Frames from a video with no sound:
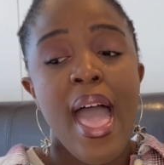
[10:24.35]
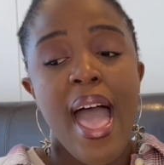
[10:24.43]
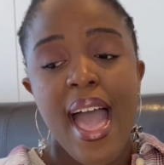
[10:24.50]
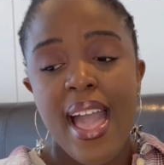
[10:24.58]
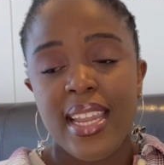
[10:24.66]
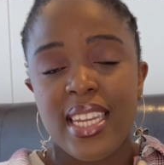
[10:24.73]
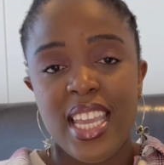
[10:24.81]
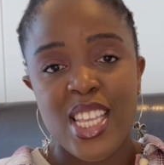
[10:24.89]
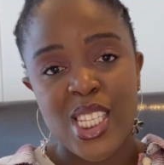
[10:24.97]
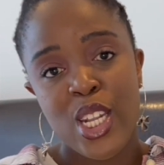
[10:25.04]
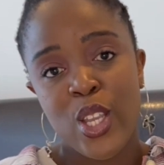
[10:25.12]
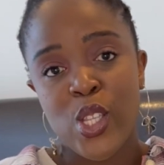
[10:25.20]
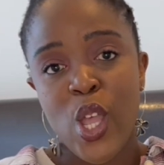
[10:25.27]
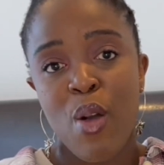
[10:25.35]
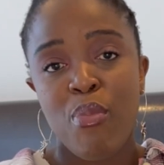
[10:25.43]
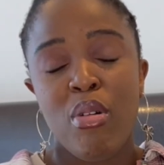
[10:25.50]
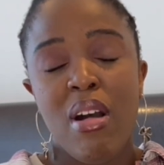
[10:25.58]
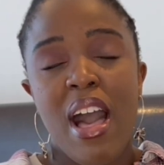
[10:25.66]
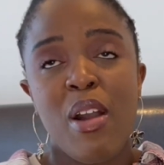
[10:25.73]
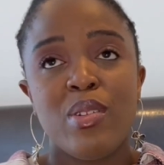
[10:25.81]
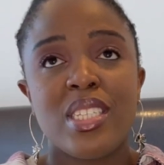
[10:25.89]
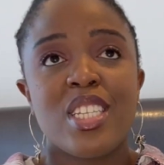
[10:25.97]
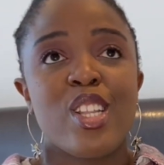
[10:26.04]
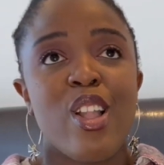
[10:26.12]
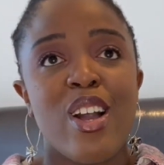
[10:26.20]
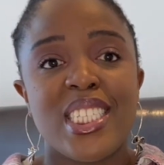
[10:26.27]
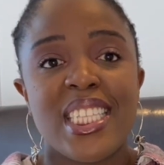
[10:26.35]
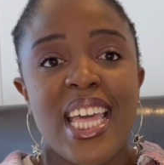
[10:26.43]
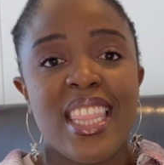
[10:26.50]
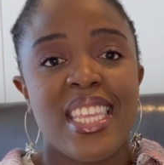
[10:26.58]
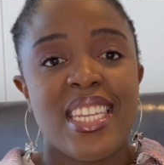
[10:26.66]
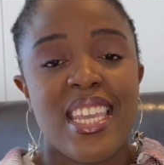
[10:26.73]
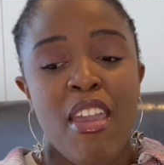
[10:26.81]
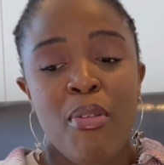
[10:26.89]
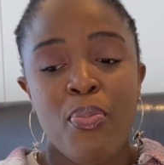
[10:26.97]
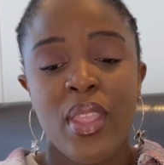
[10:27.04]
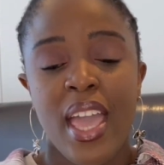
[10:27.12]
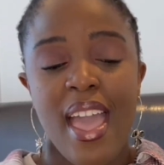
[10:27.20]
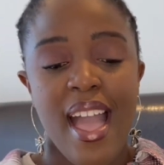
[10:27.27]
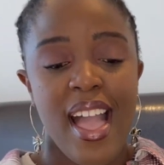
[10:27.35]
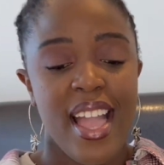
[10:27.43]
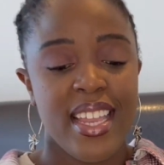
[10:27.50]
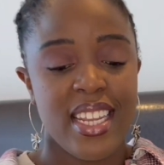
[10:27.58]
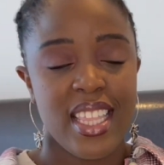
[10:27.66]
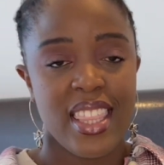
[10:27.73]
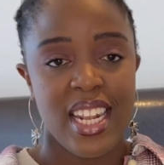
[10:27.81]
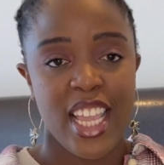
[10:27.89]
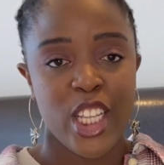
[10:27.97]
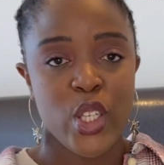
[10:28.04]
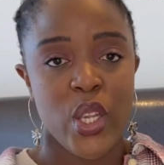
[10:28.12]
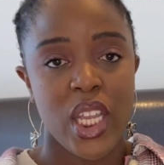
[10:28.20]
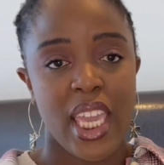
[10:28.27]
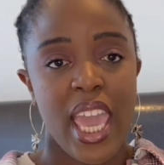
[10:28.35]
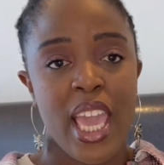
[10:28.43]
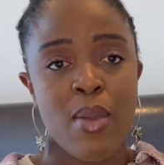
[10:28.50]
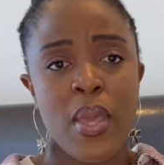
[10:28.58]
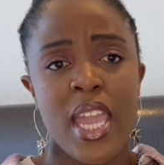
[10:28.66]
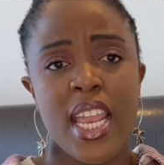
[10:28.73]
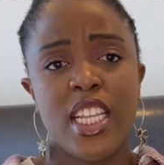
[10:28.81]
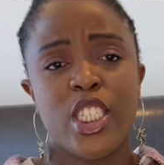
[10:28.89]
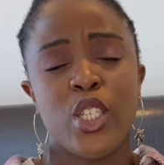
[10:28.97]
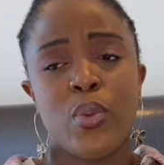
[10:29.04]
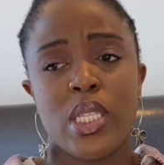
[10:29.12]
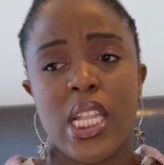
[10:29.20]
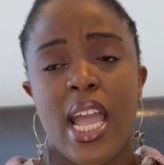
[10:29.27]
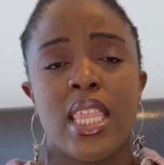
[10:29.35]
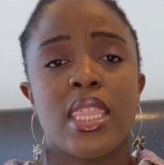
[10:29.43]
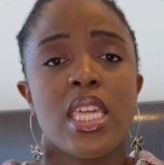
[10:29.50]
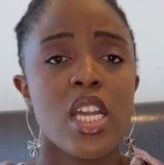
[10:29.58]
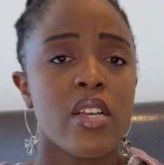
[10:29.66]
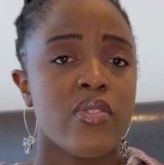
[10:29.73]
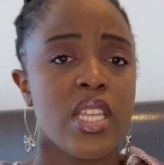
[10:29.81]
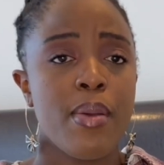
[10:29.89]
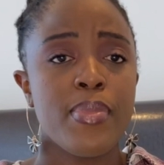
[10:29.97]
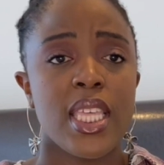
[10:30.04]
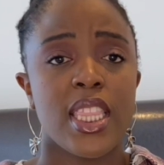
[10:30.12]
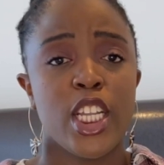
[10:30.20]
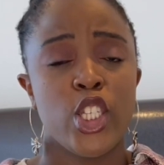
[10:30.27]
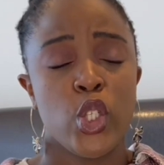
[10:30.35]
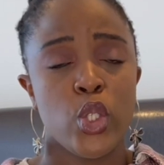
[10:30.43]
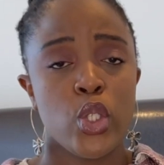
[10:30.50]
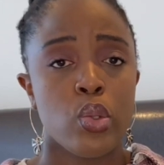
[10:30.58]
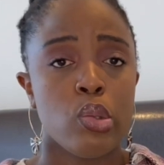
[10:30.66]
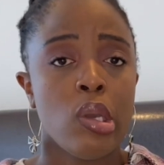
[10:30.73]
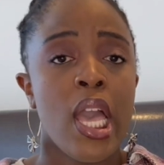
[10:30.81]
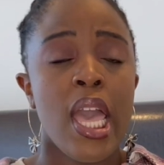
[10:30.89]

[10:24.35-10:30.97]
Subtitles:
And here's an example. I was in class the other day and the lecturer came in and she was like, think of something that you do